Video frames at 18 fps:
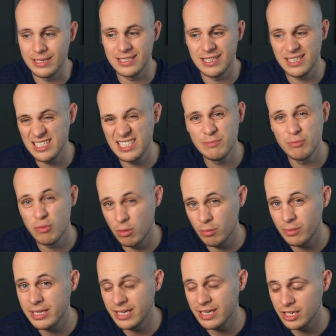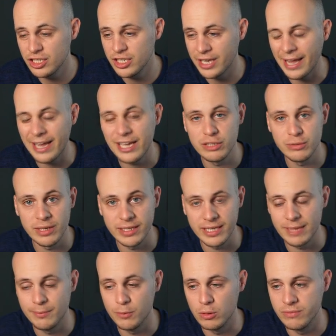So this is probably going to change when I
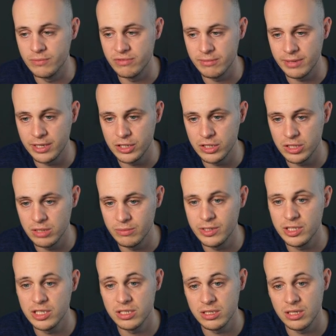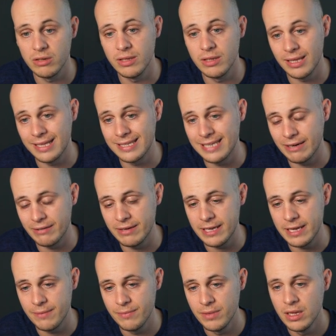get more information. We just know that they're down
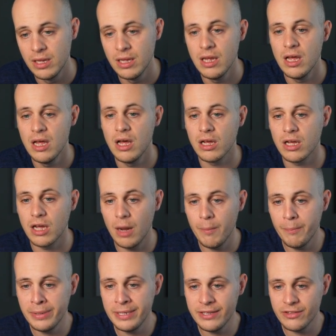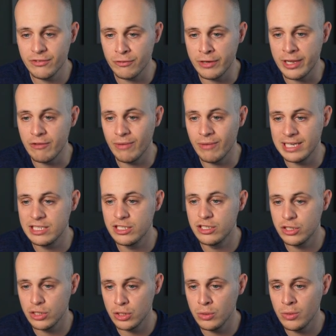here. Company three raised
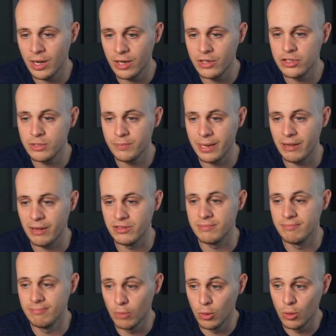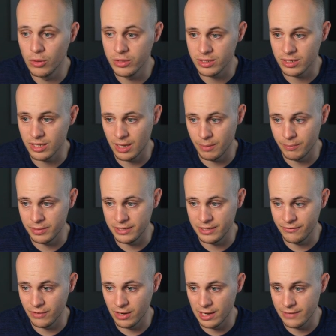£200 more than company
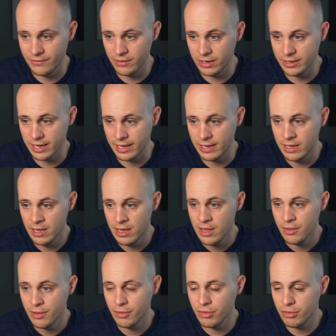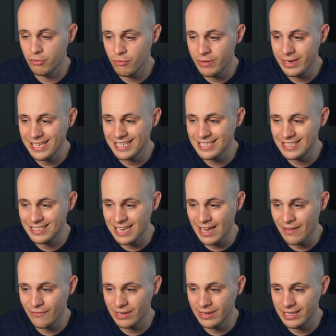five. Okay, three is
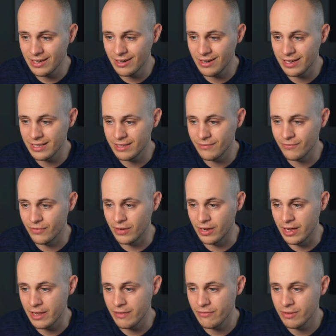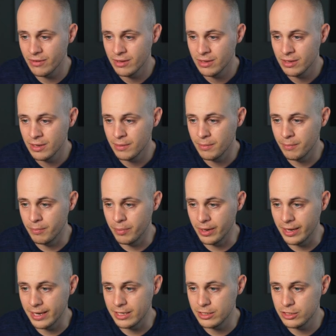definitely higher than five
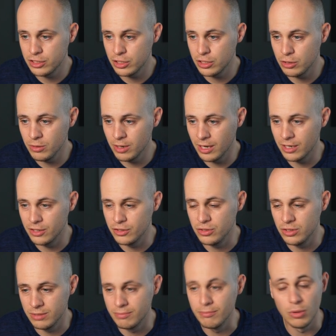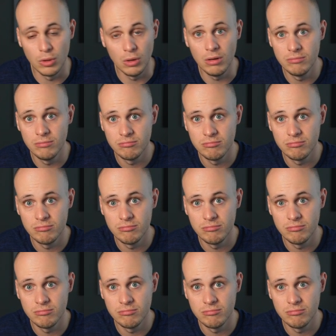by 200 more.